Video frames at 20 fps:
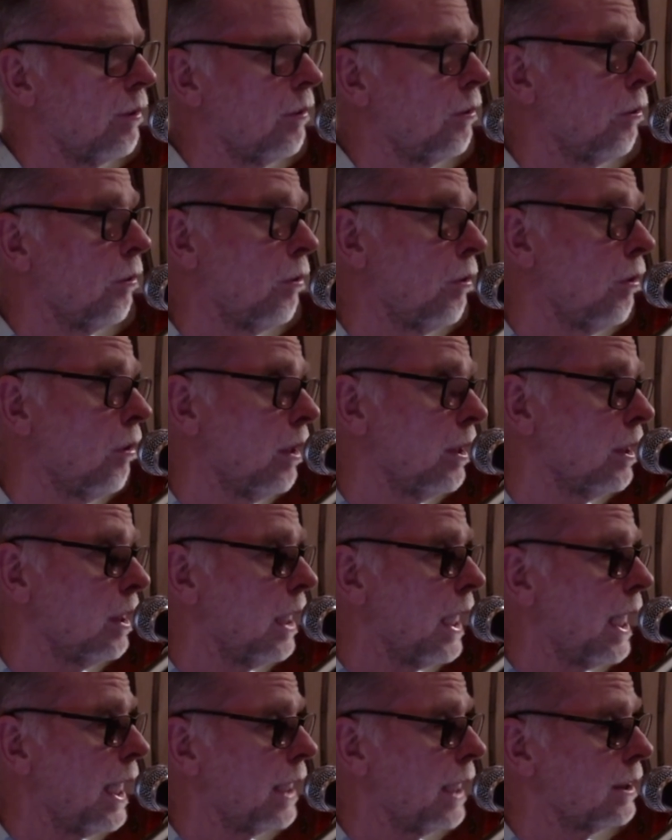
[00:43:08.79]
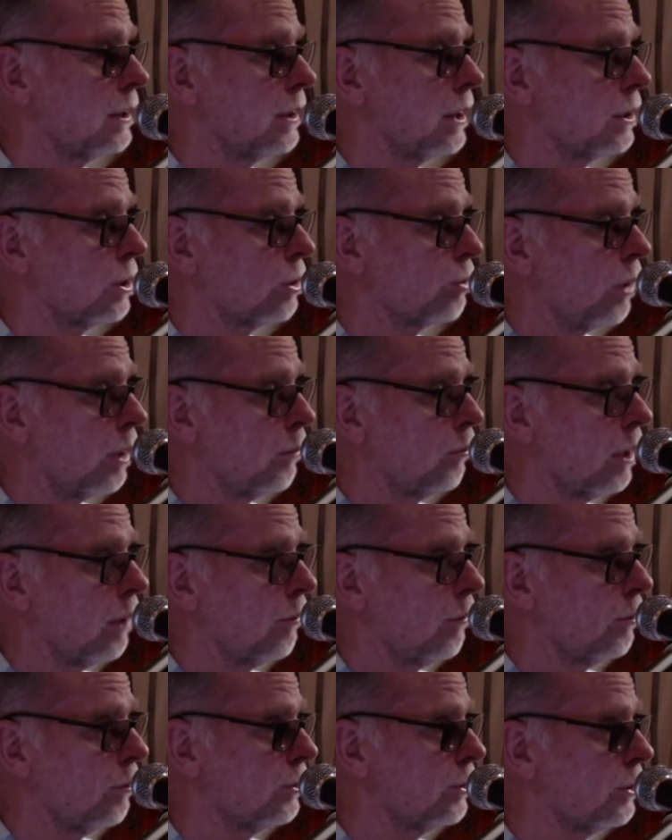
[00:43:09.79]
Or at its extreme
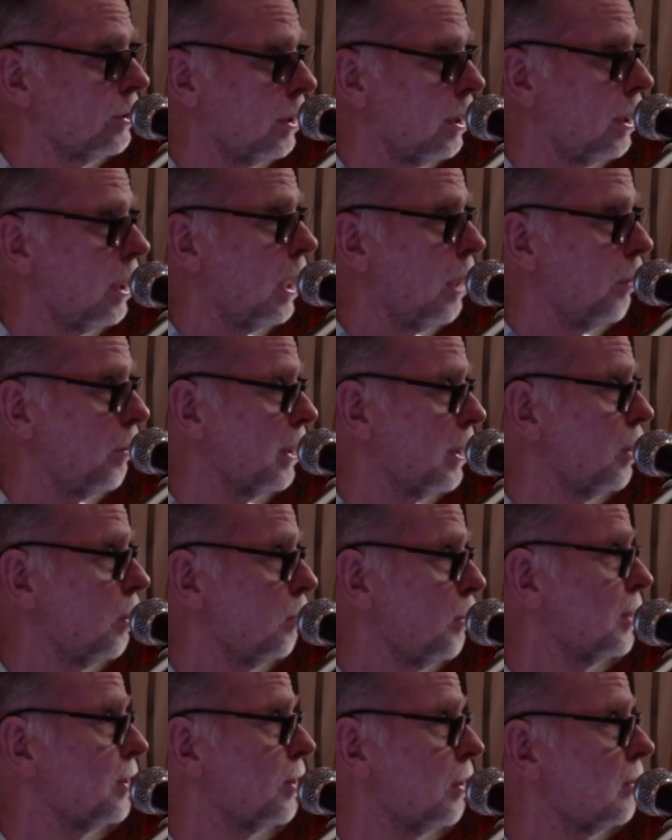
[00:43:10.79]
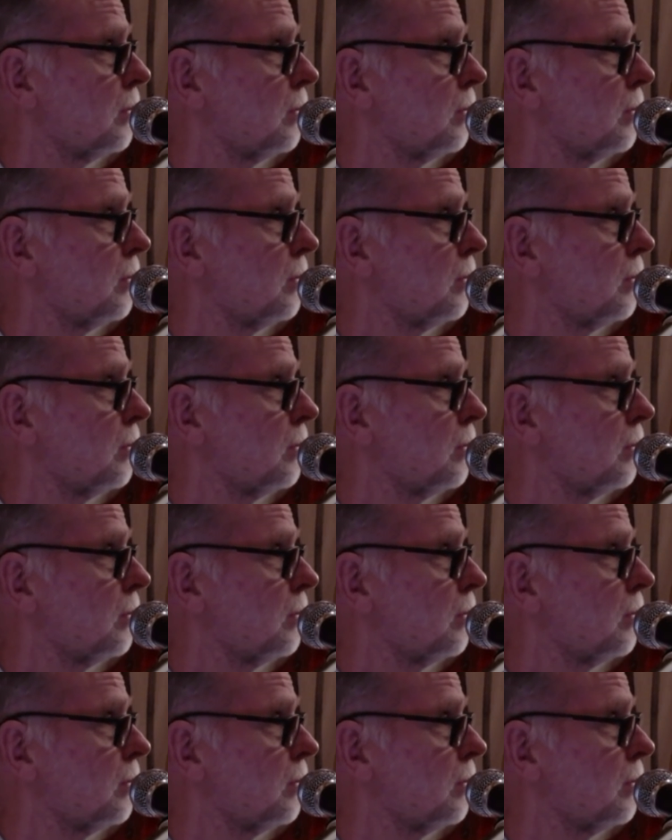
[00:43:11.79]
levels, I want to kill myself.